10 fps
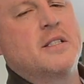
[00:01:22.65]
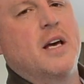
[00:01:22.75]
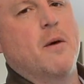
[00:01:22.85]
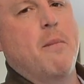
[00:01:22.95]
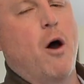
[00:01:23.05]
say
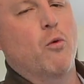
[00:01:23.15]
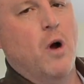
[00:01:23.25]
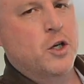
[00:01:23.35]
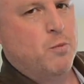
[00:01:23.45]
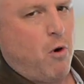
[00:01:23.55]
the Mount
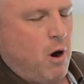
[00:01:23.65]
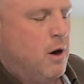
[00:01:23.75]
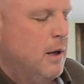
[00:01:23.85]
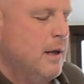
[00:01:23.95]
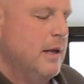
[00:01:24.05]

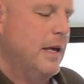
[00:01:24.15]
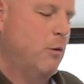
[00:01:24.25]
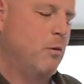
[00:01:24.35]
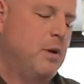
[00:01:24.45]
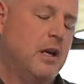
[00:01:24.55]
Rushmore, it
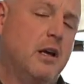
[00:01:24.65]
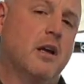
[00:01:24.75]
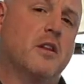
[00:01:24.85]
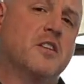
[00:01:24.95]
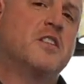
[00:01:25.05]
would
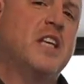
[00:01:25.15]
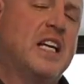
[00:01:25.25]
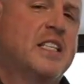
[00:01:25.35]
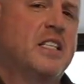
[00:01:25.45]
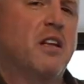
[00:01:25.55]
be the
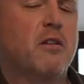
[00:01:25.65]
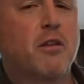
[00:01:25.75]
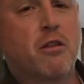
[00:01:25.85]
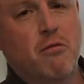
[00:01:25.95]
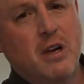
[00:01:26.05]
6, the
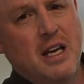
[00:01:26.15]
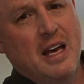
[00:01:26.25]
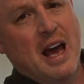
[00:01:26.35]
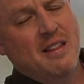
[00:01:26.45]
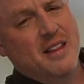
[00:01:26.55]

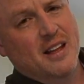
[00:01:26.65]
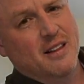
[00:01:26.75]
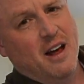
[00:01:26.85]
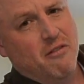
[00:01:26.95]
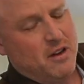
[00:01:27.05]
3, and the
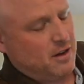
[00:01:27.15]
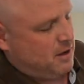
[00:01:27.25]
11.